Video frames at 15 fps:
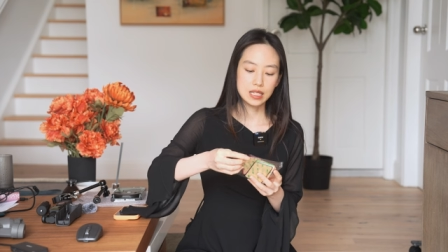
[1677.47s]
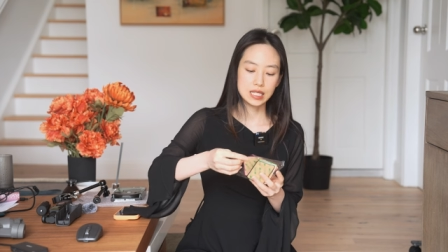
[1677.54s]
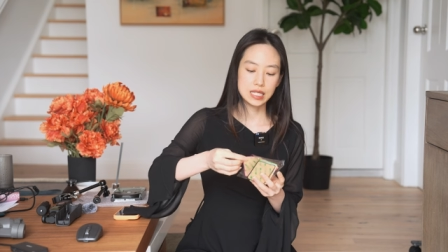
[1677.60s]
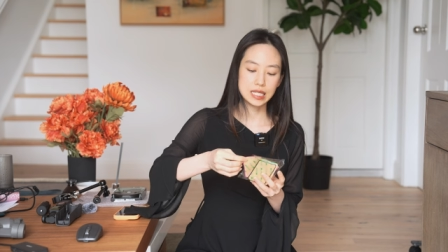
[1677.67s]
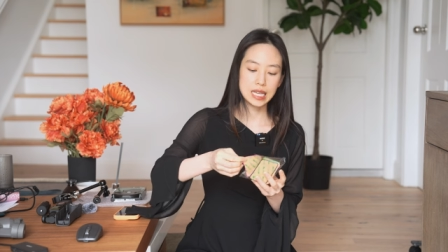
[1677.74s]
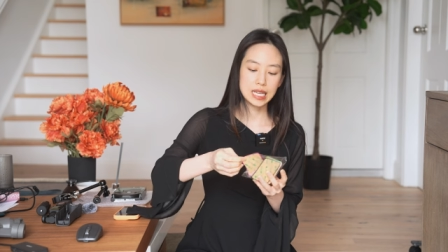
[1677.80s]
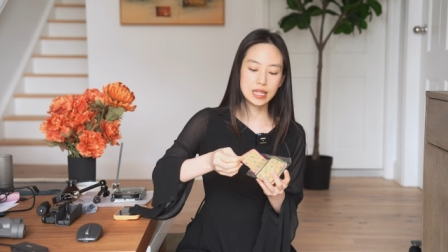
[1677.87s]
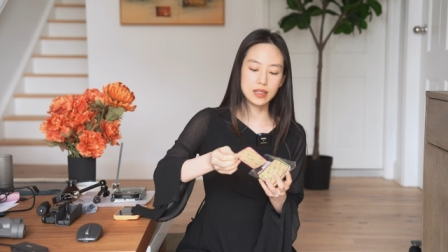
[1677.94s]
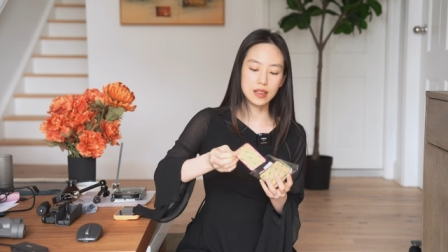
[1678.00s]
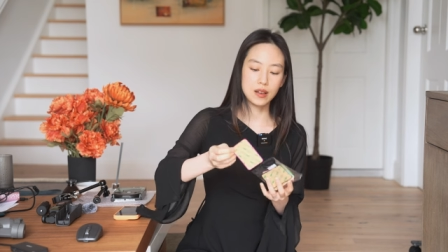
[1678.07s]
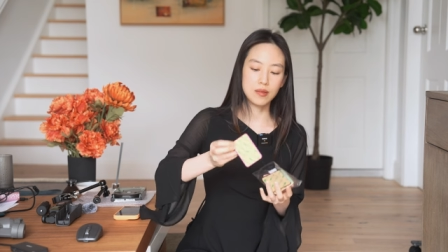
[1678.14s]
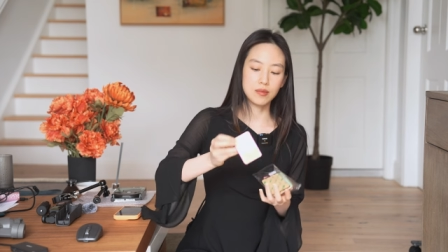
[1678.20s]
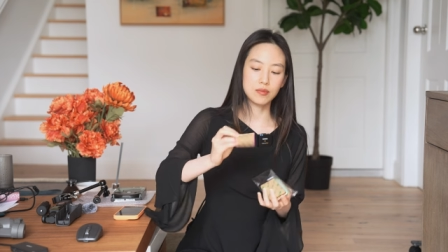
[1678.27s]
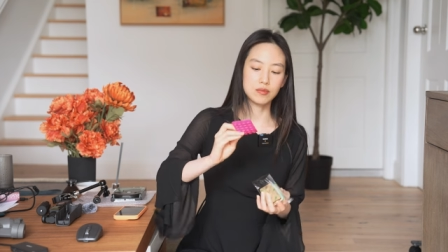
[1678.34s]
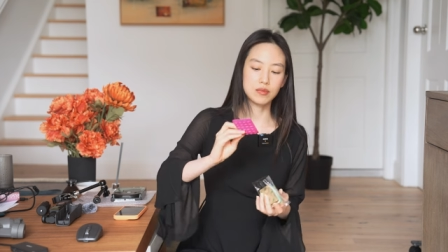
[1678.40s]
seen
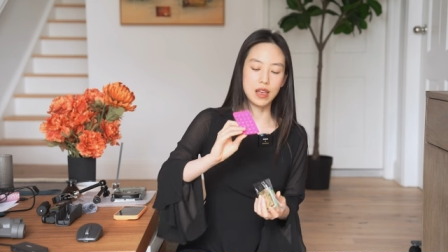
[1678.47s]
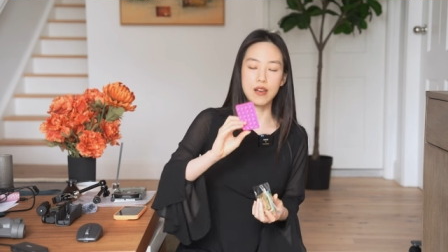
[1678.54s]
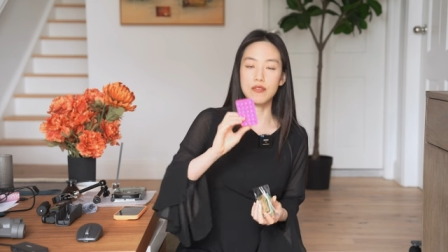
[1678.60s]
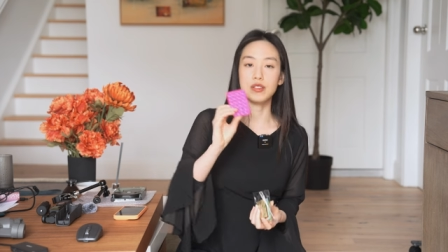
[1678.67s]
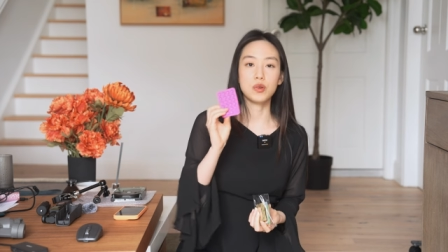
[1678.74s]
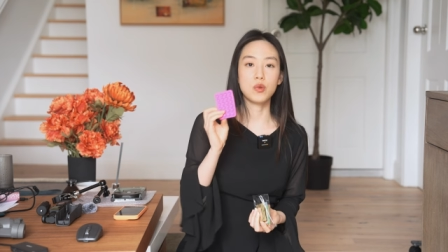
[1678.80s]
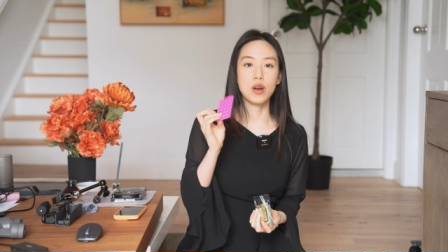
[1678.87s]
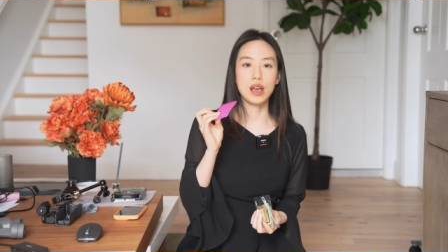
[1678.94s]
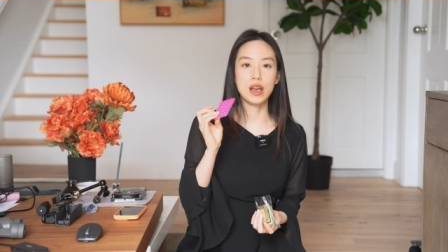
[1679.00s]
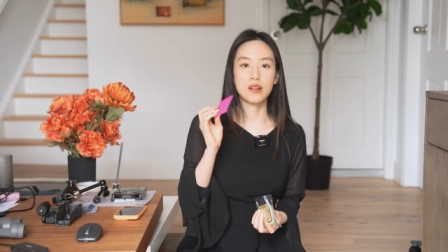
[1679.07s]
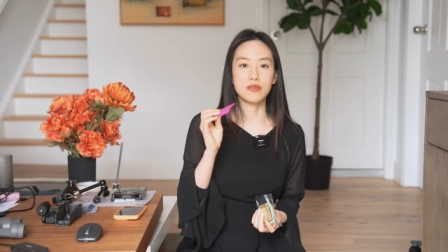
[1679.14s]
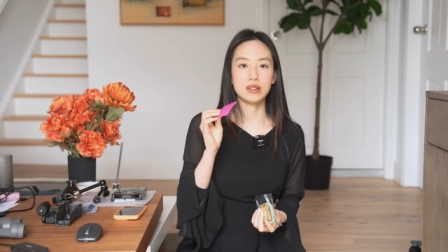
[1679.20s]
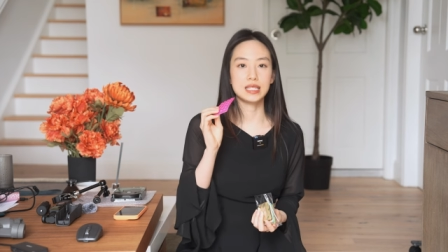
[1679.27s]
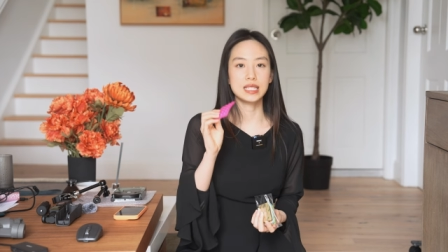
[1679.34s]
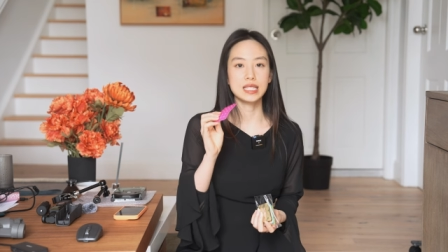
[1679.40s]
them
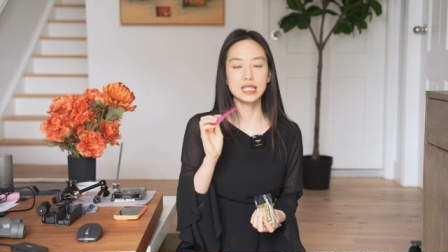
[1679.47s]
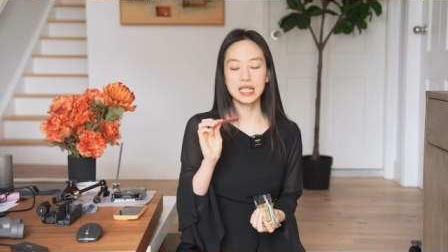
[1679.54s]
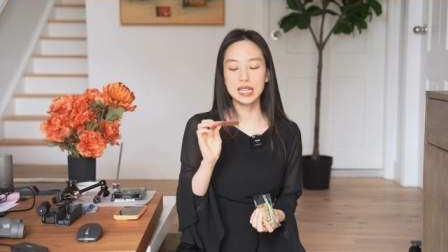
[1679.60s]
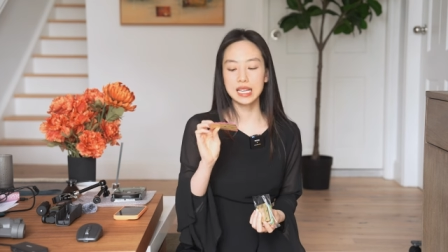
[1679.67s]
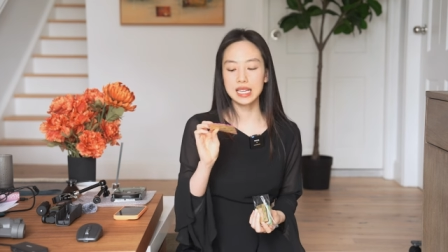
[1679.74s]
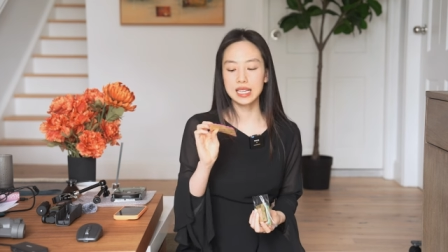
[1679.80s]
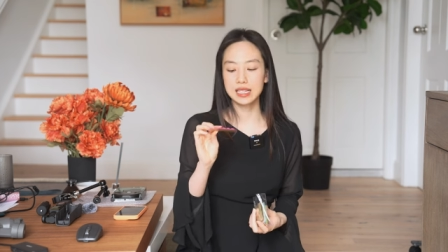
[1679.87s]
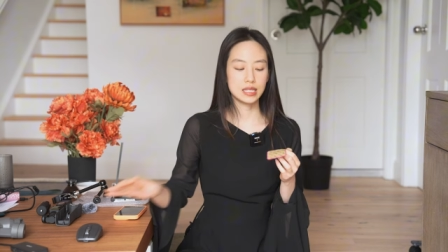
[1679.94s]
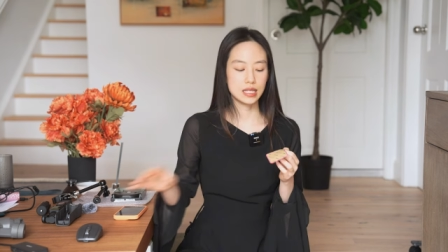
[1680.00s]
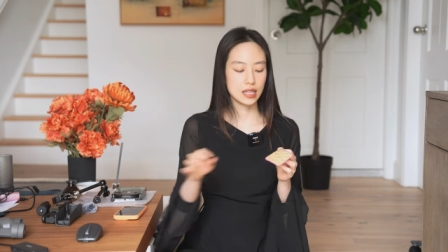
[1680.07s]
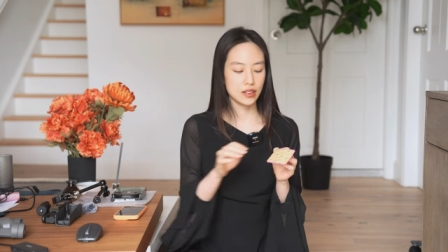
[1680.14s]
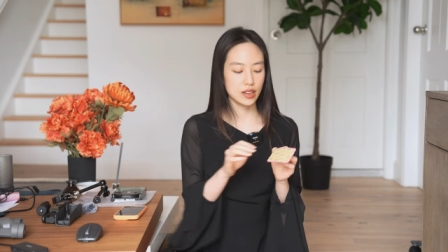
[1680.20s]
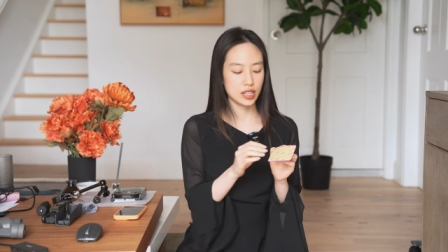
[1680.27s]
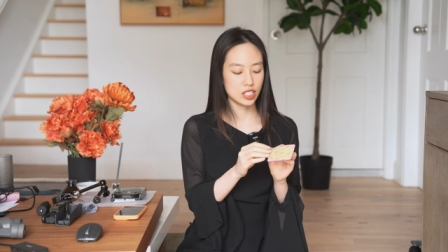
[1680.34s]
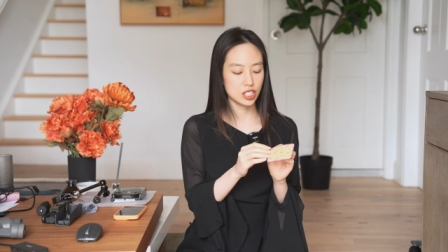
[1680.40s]
everywhere recently is that
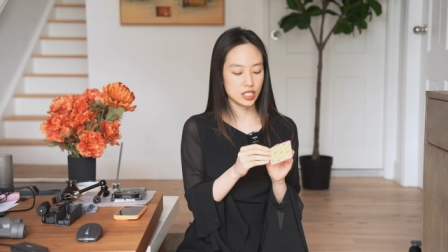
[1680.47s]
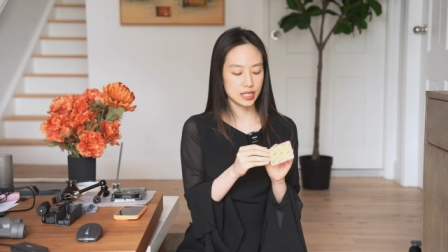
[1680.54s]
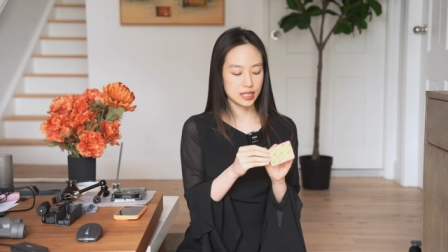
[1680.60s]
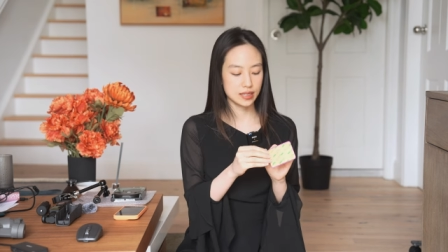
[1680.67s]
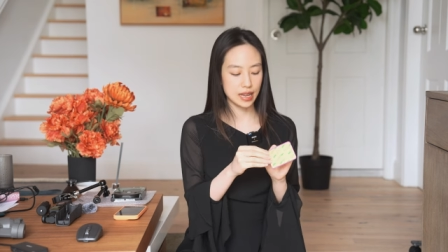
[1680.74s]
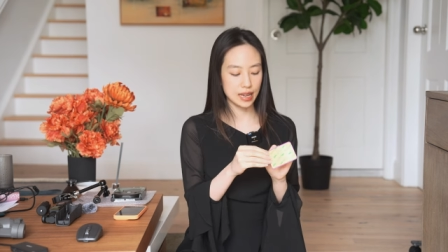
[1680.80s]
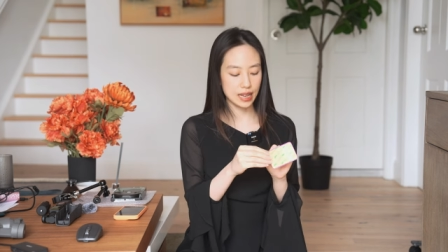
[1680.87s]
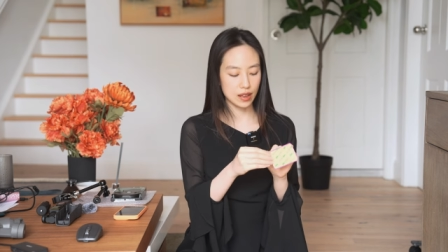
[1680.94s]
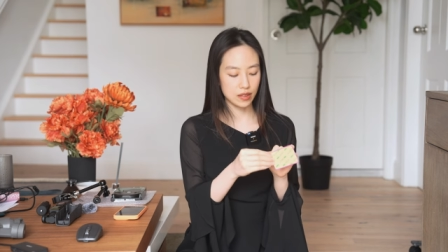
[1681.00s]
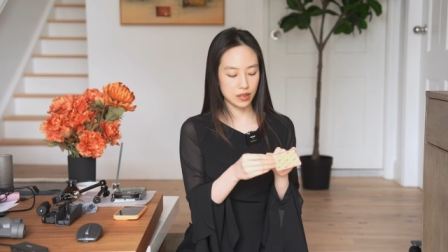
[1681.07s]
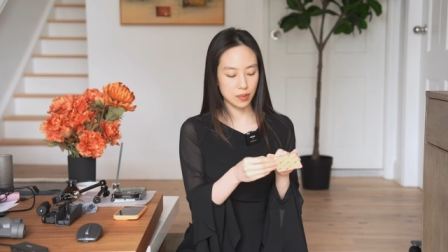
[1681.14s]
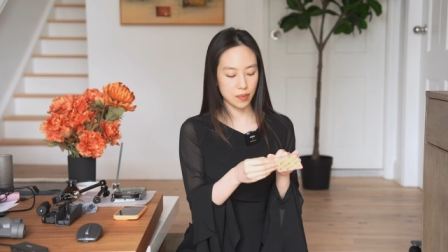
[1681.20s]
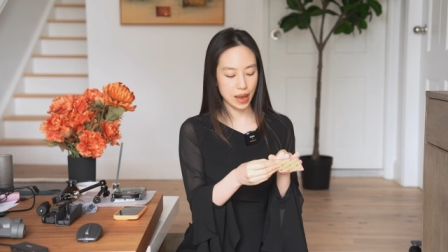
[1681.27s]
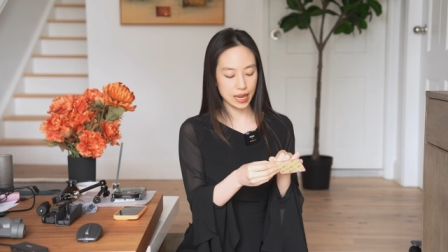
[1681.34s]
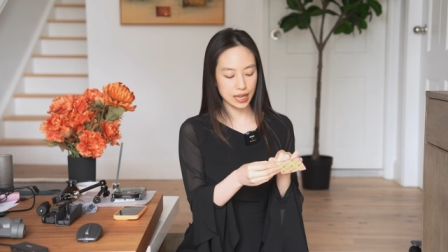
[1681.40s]
you can just take out
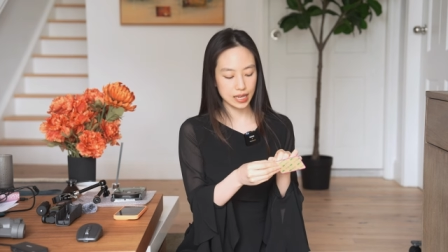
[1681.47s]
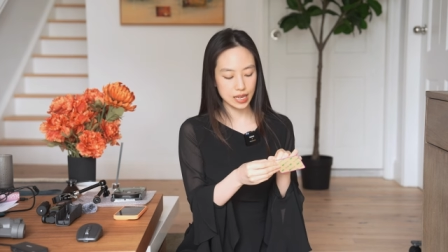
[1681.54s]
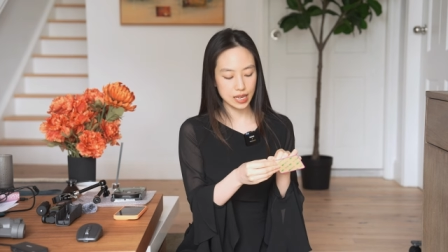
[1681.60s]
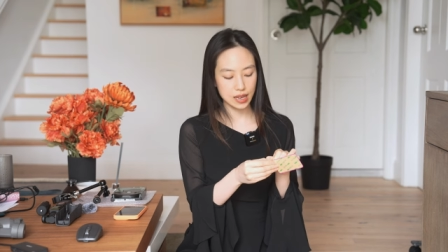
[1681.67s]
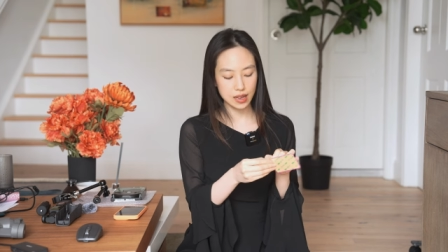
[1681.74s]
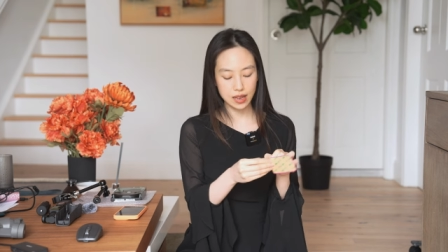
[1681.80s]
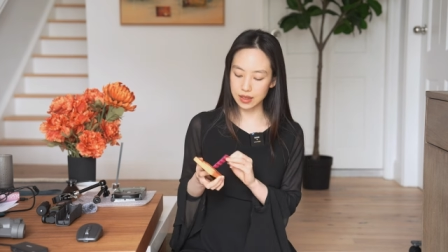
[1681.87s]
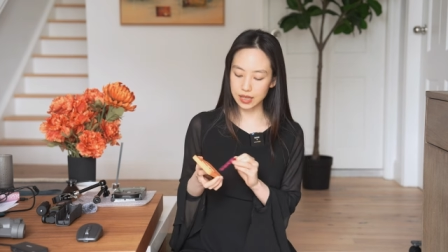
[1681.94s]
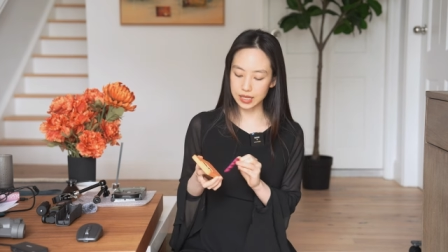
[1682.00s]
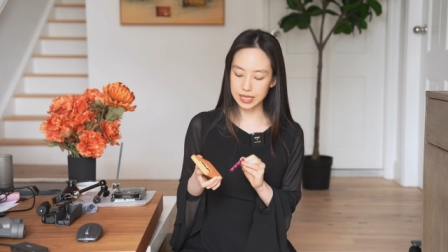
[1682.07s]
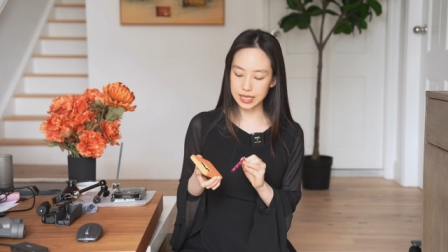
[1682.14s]
the back here and then